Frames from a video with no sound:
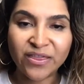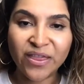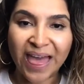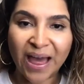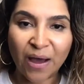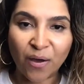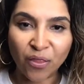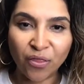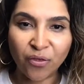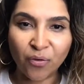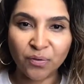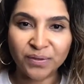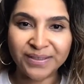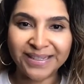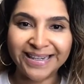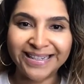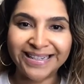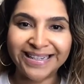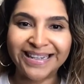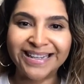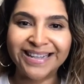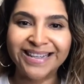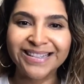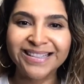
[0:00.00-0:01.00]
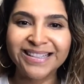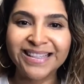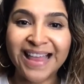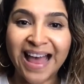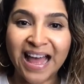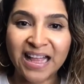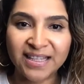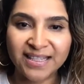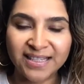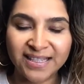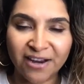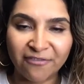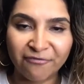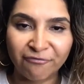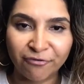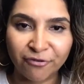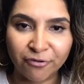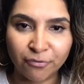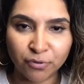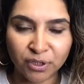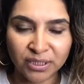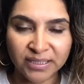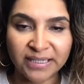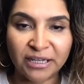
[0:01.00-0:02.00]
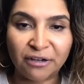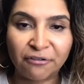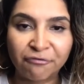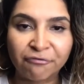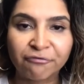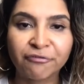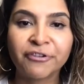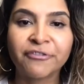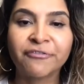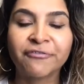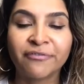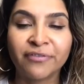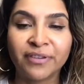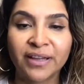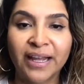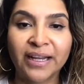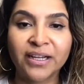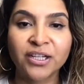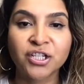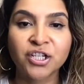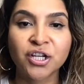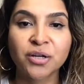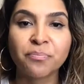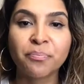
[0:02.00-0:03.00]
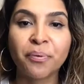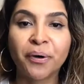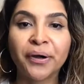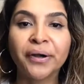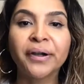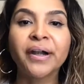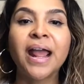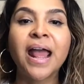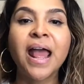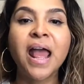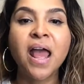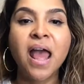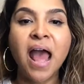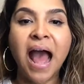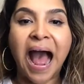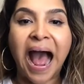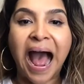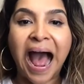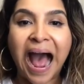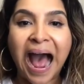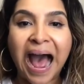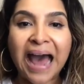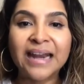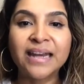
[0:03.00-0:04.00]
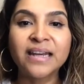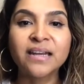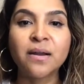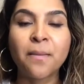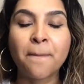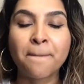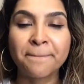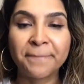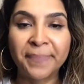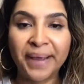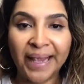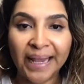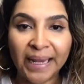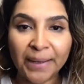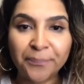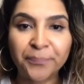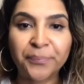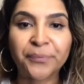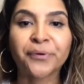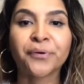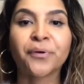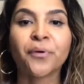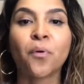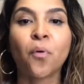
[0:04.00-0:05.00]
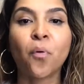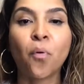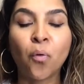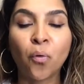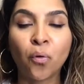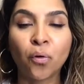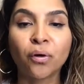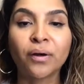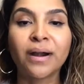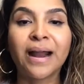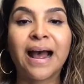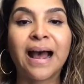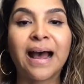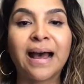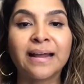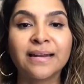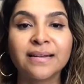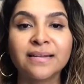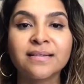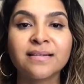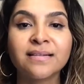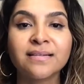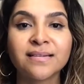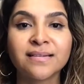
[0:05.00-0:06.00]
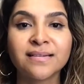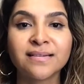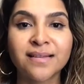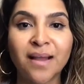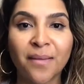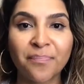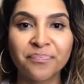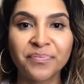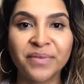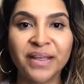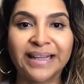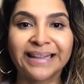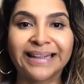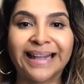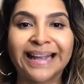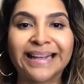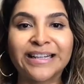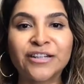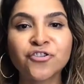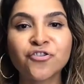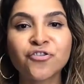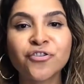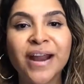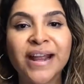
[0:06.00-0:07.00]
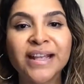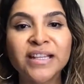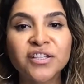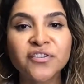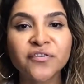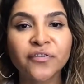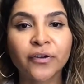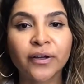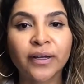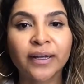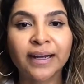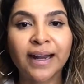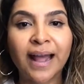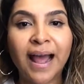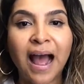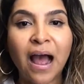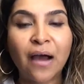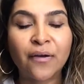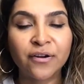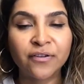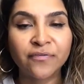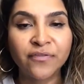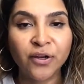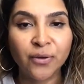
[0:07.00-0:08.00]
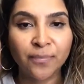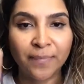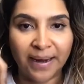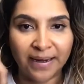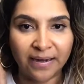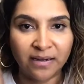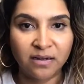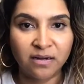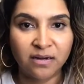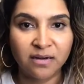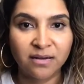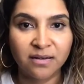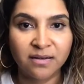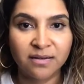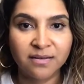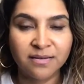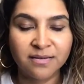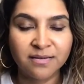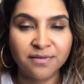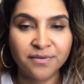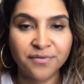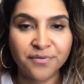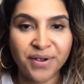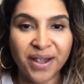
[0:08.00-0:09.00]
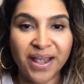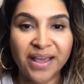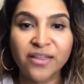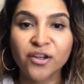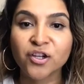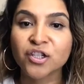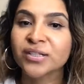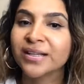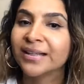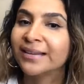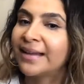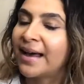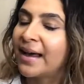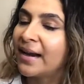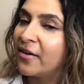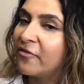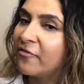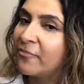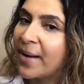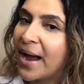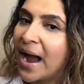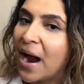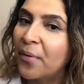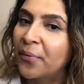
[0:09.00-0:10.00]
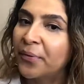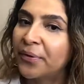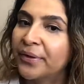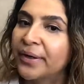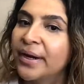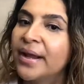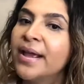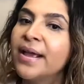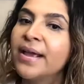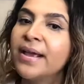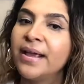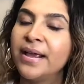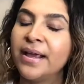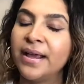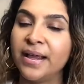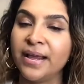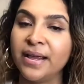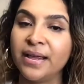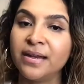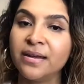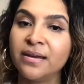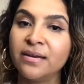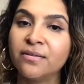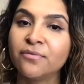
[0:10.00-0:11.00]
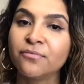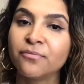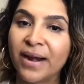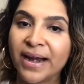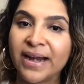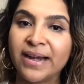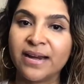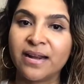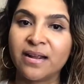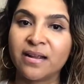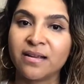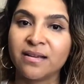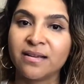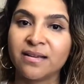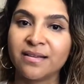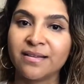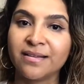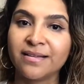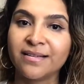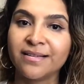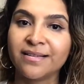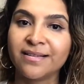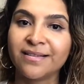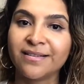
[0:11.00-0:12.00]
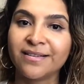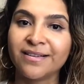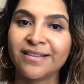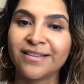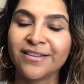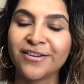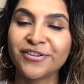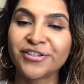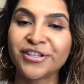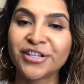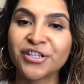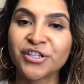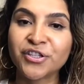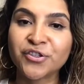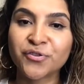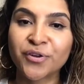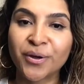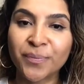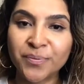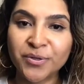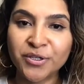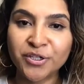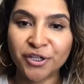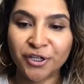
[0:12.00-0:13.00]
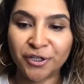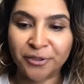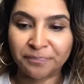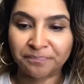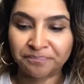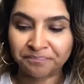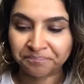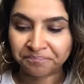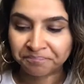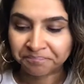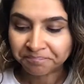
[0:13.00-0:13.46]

that those ideas, that self self reflection part, on paper or on something. Like transfer it out of your mind. Okay, there's a lot of power in writing. There's a scripture